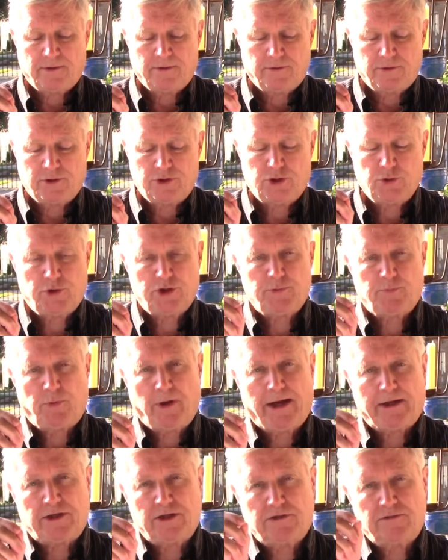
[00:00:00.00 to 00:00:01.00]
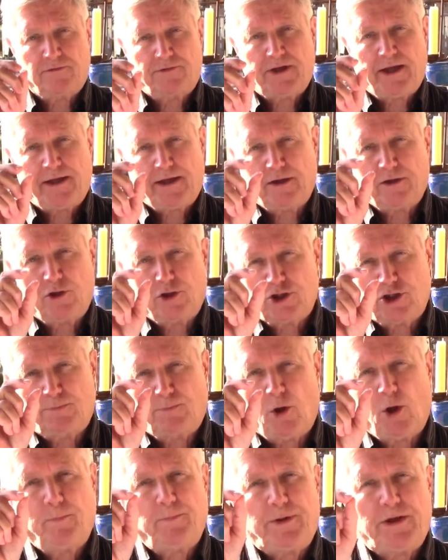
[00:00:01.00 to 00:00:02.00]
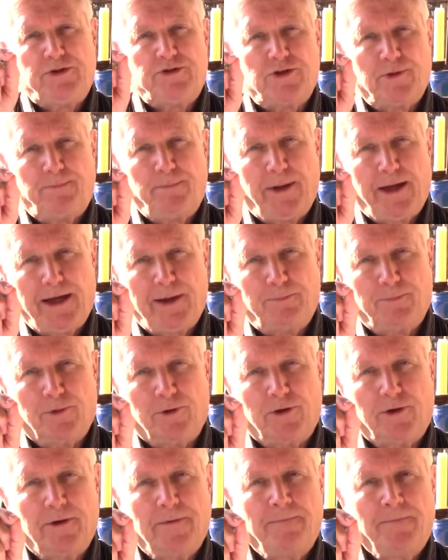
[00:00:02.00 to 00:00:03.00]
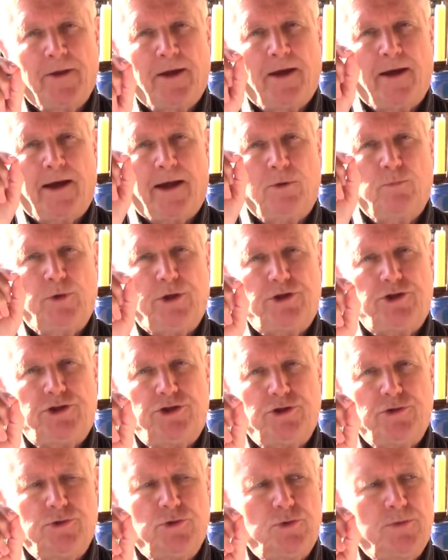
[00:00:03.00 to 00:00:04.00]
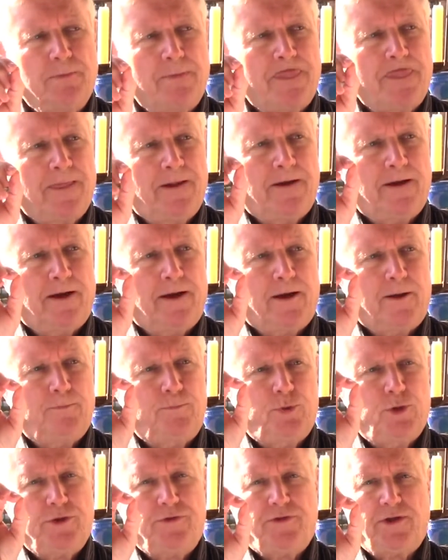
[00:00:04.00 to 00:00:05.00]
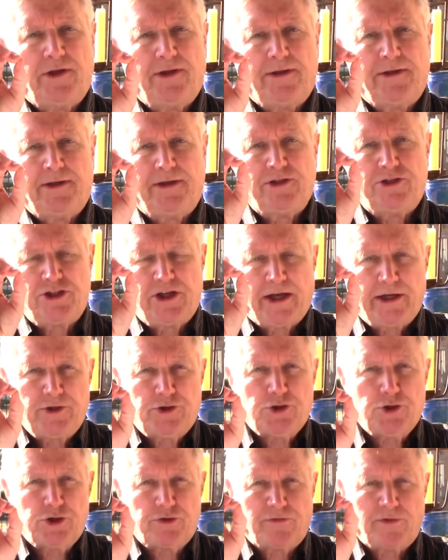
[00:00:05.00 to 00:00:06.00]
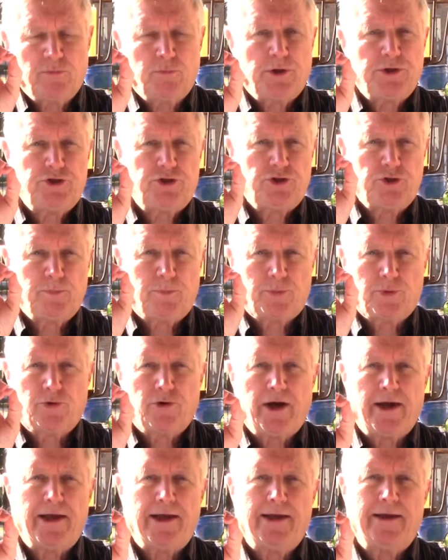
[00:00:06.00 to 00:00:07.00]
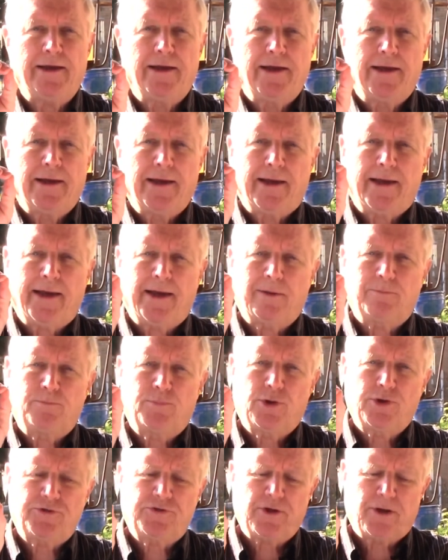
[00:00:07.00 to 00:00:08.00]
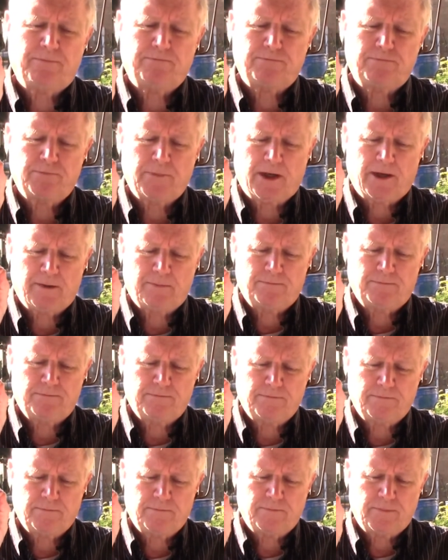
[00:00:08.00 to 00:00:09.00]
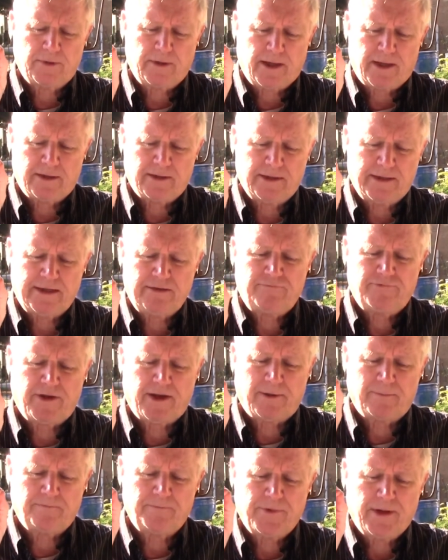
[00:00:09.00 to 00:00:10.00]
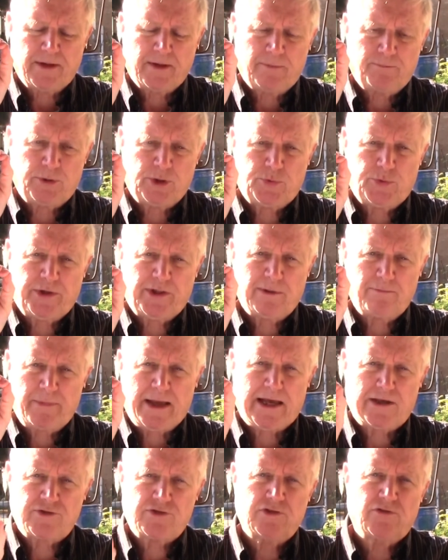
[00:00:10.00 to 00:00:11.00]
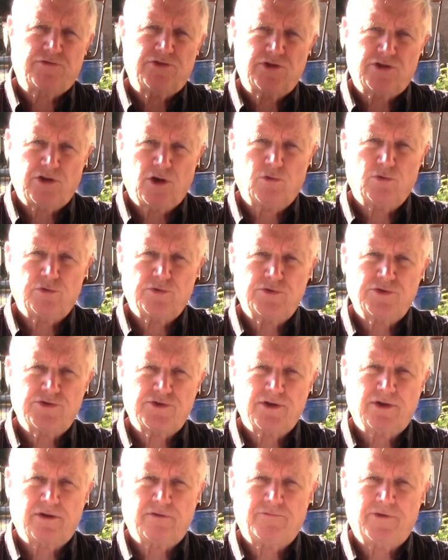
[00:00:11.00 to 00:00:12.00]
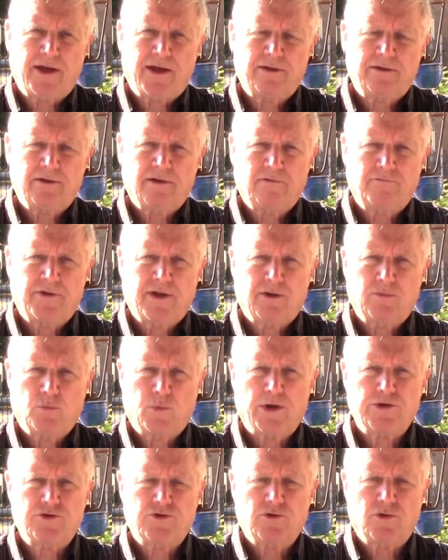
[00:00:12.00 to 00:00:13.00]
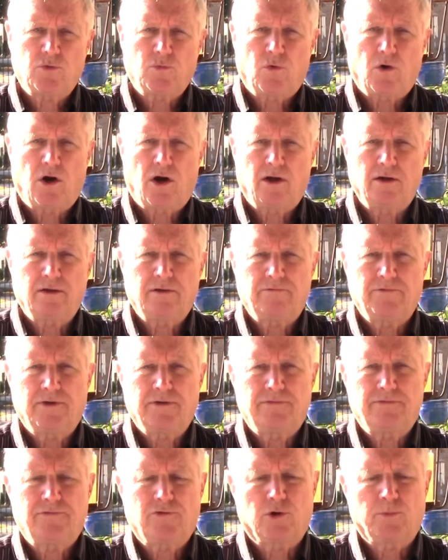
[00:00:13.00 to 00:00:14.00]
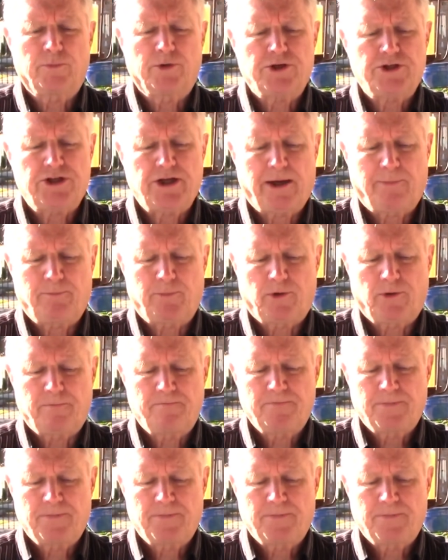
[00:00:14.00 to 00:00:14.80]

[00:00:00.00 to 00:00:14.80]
Jewish practice of taking a small piece of paper on which you put the intentions for which you pray, and put them and leave them between the massive stones of that western wall of the former temple.